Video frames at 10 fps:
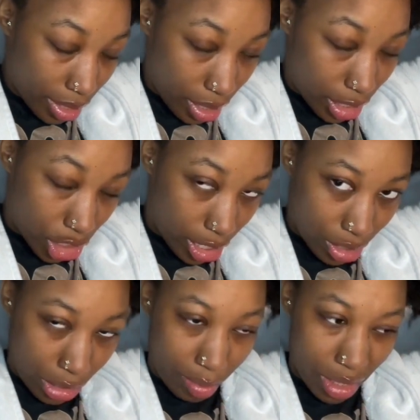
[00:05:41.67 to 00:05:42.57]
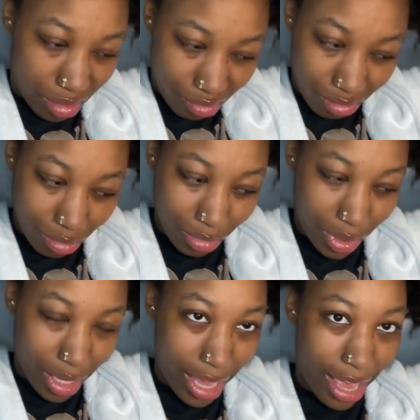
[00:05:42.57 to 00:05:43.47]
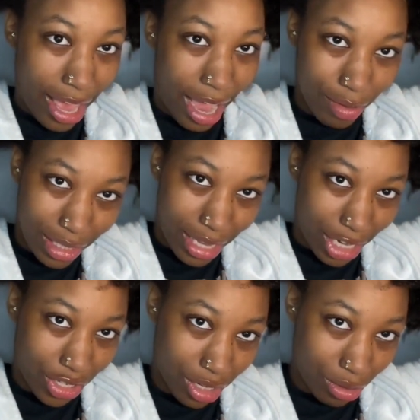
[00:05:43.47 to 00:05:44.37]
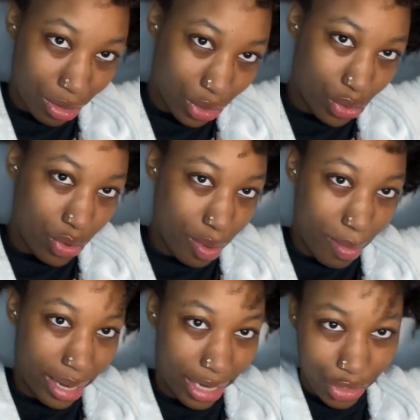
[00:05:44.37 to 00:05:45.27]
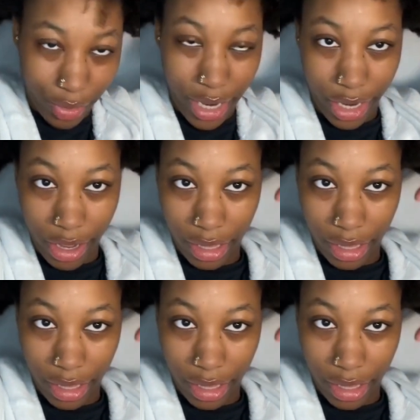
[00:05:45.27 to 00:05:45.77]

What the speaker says: and she canceled on me. And I was not trying to go to school with my natural hair, y'all.